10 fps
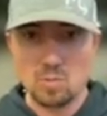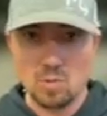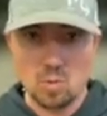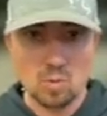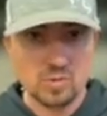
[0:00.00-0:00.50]

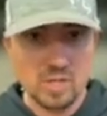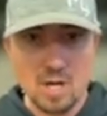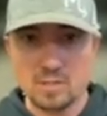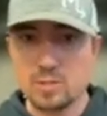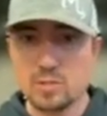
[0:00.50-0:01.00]
or
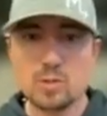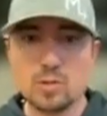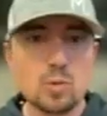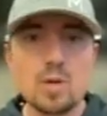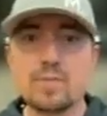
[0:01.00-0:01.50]
doctor
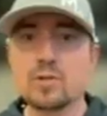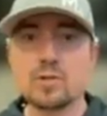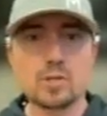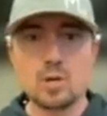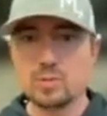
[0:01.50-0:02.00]
or whoever
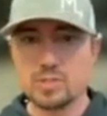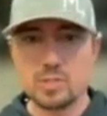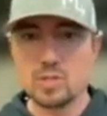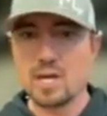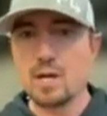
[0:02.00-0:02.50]
you're going
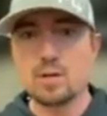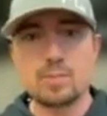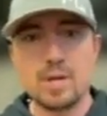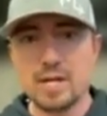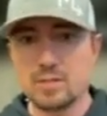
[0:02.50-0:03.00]
to,
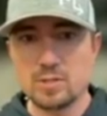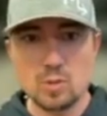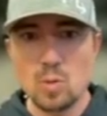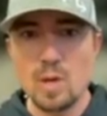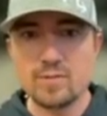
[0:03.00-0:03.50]
chiropractor,
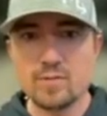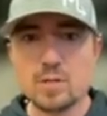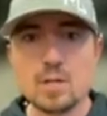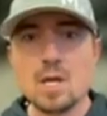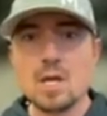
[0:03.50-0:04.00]

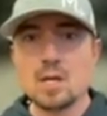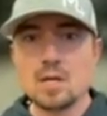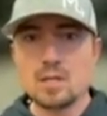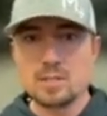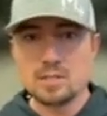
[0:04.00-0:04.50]
whoever,
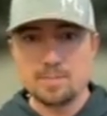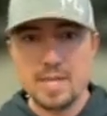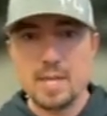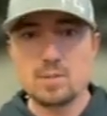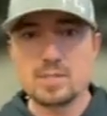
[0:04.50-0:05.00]

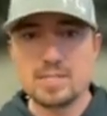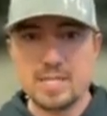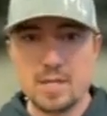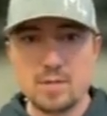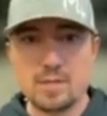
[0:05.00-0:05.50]
be able to
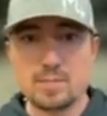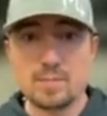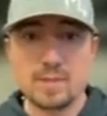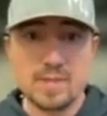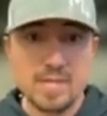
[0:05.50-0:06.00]
tell
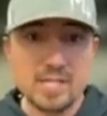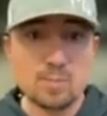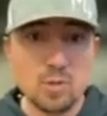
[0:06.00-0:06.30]
them this